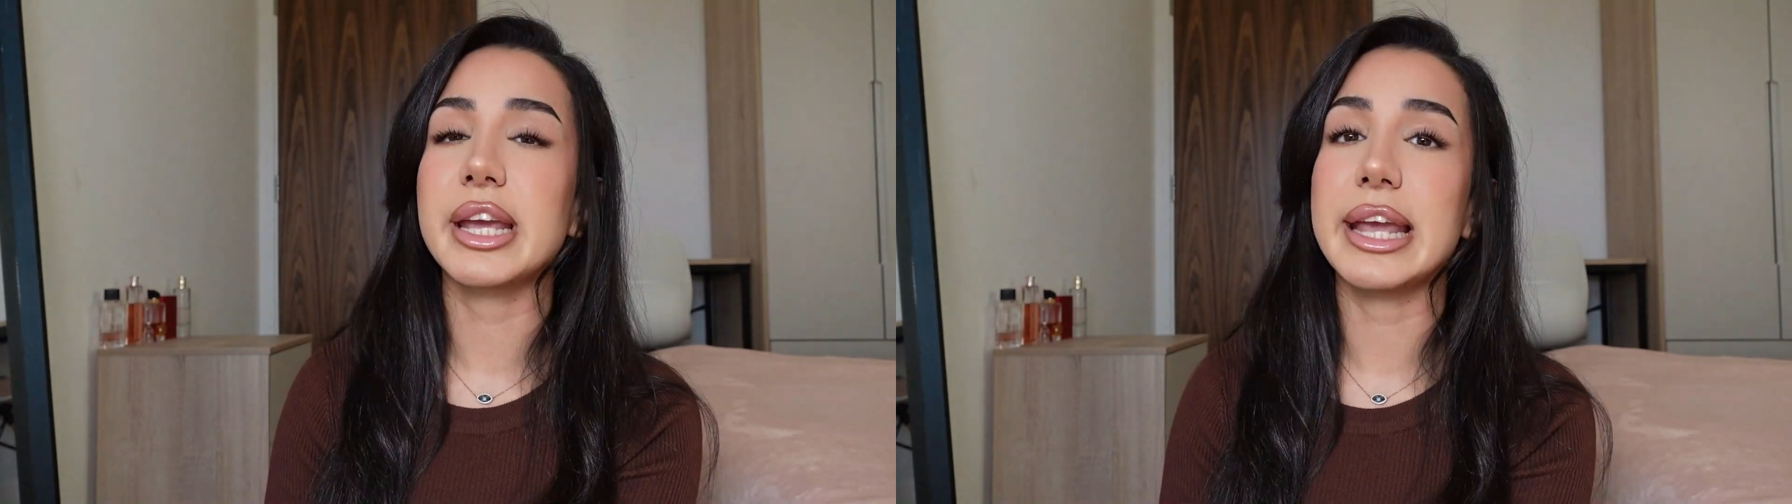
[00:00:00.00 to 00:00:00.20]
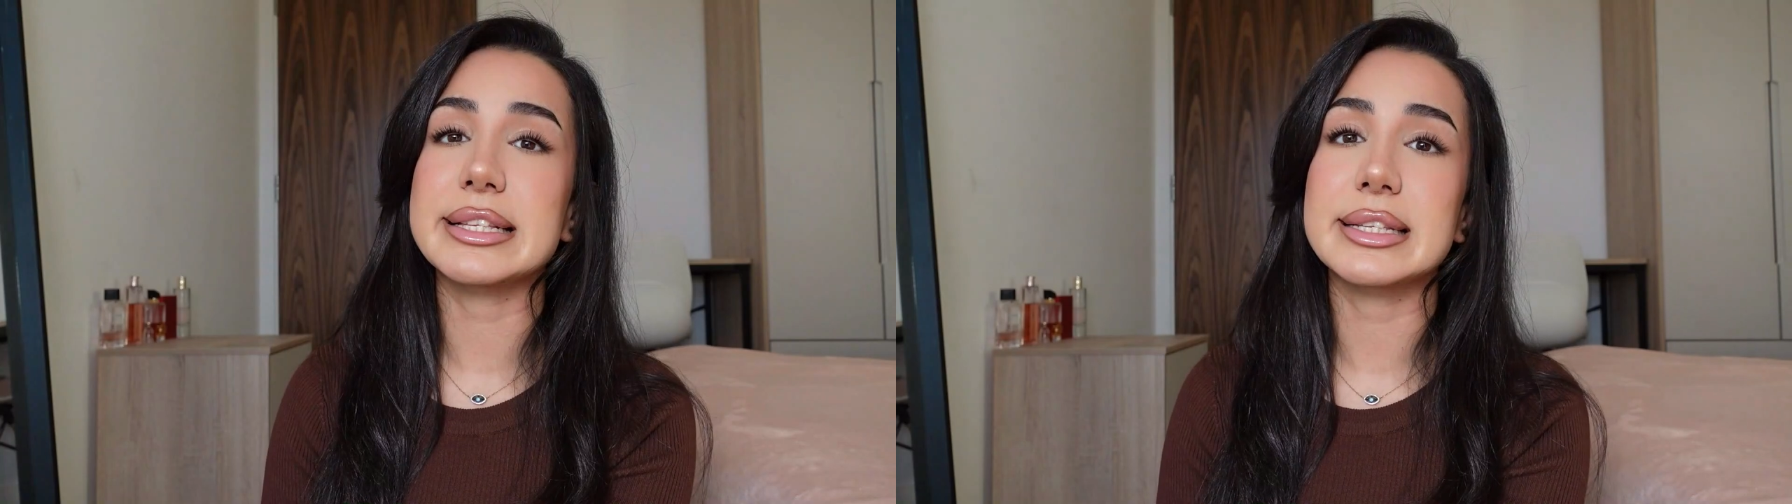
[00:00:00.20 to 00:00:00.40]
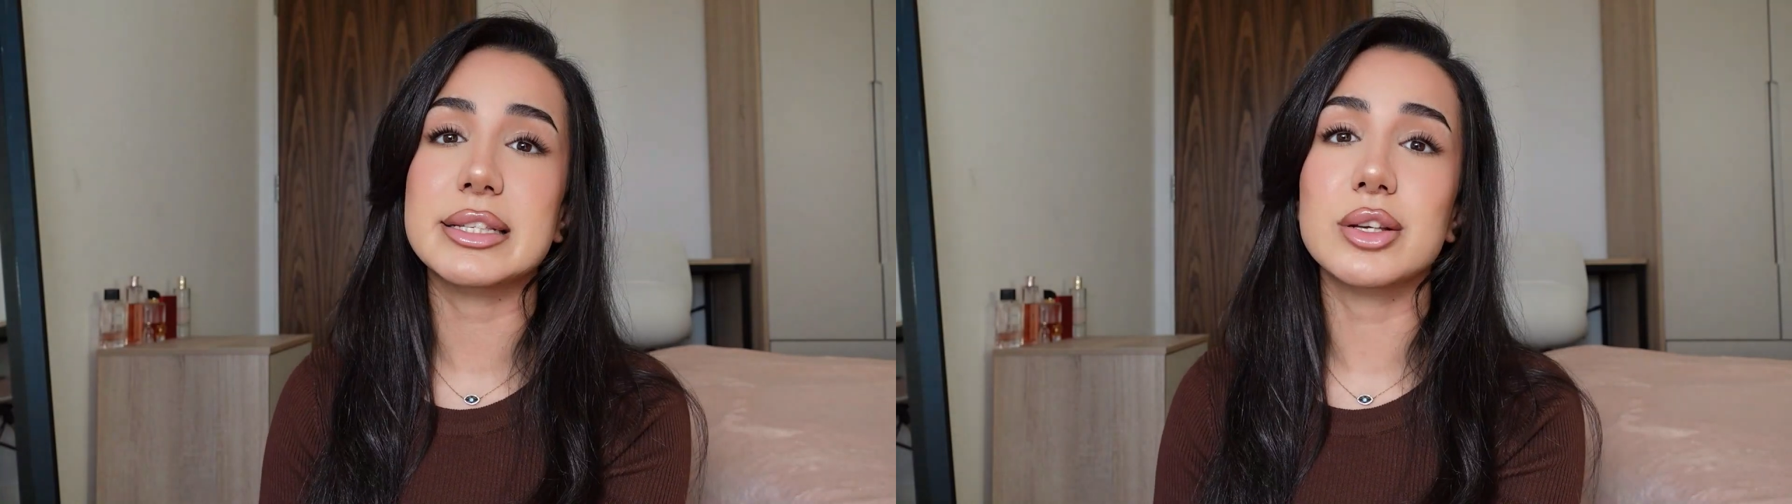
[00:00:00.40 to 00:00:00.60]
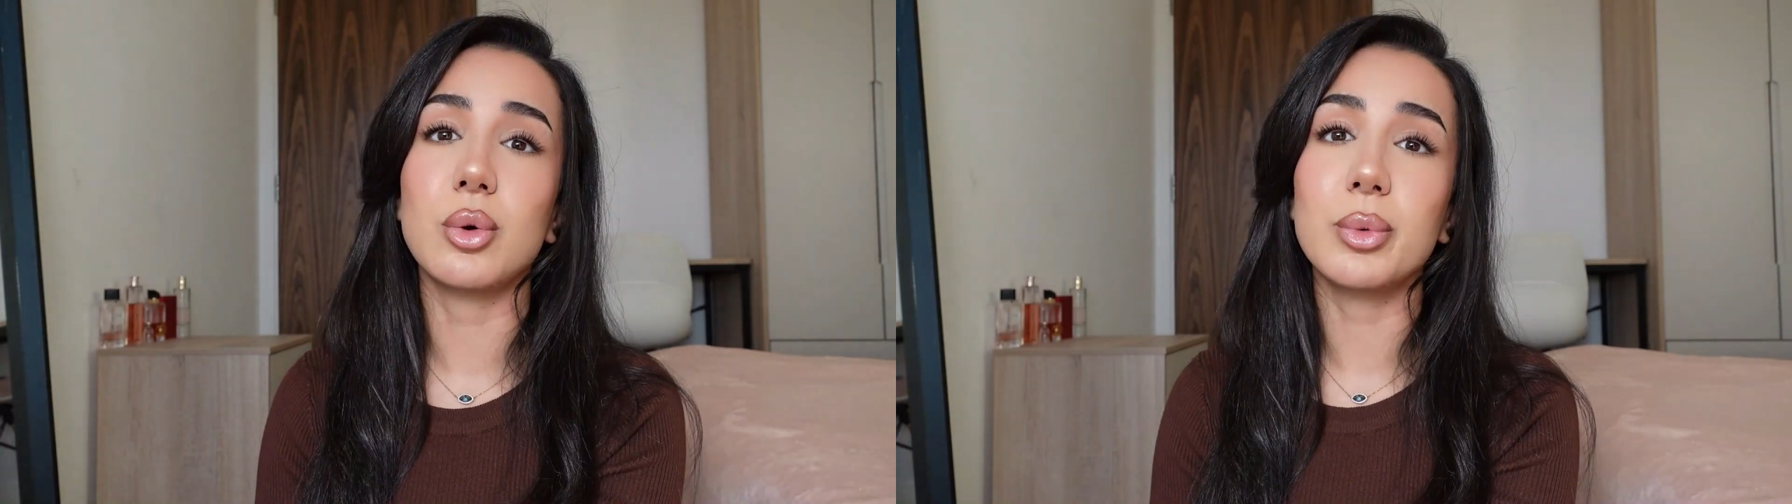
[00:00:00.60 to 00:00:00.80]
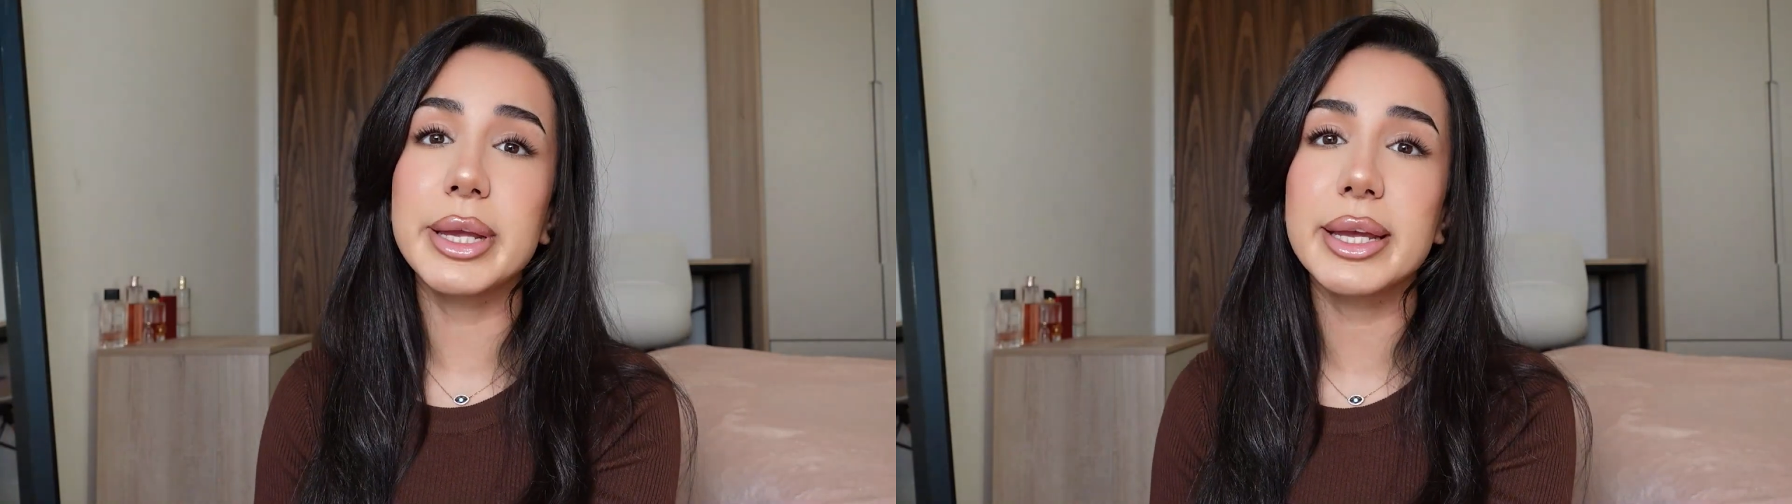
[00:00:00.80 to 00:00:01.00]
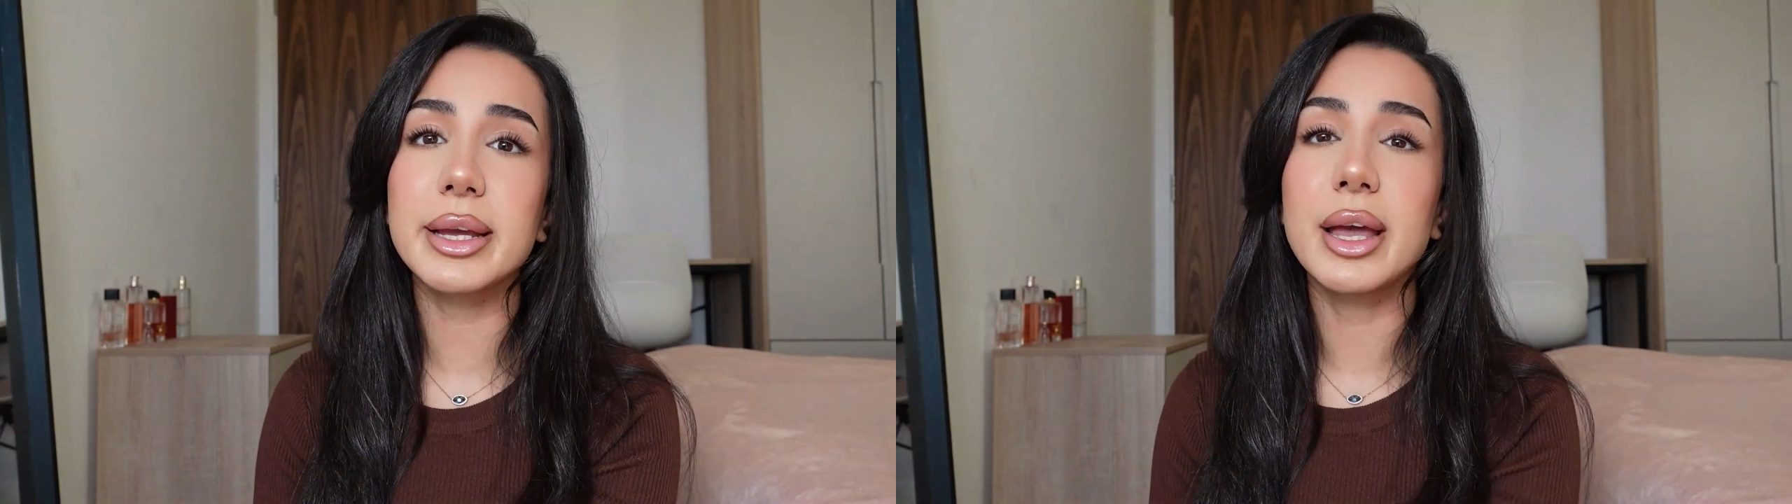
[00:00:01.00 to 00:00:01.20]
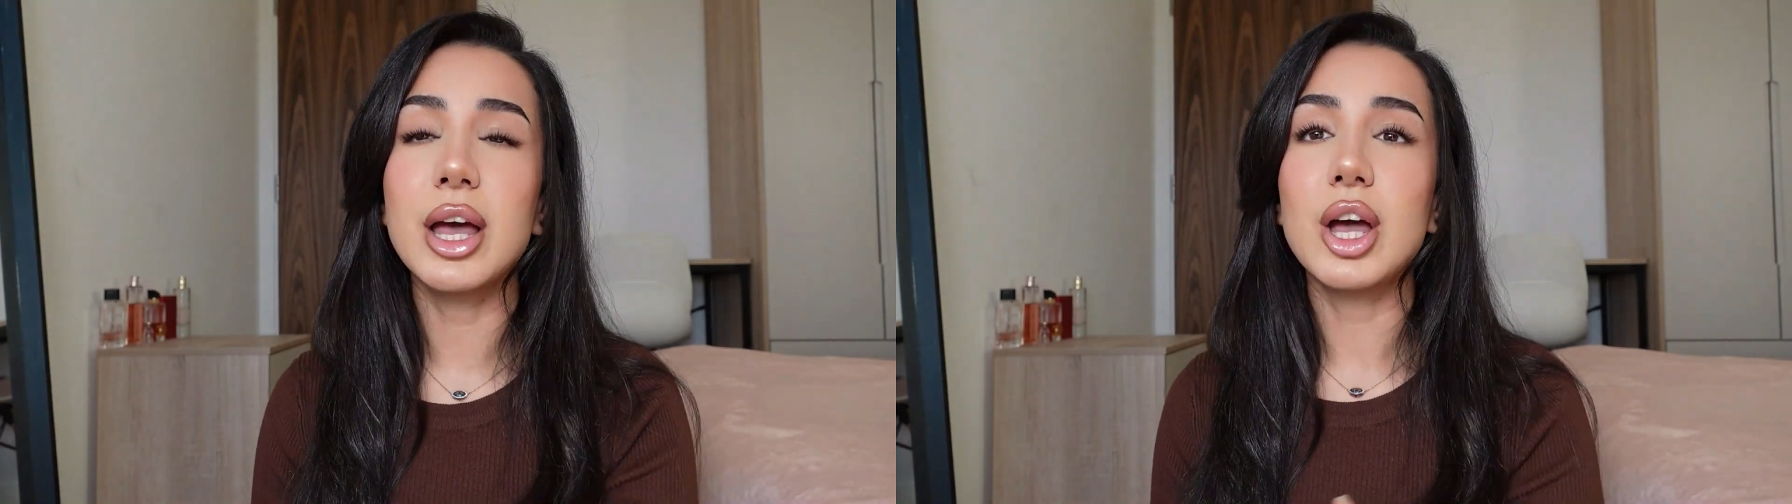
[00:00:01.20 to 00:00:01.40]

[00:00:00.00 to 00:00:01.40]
cases a week,